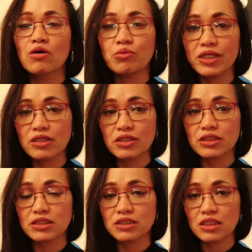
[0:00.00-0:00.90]
we
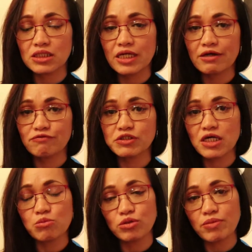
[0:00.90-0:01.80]
notice that every
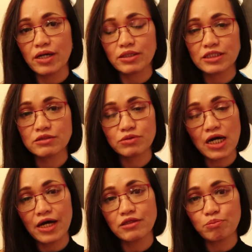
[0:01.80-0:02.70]
time we buy this
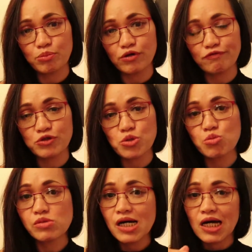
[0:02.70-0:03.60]
kind of perfume,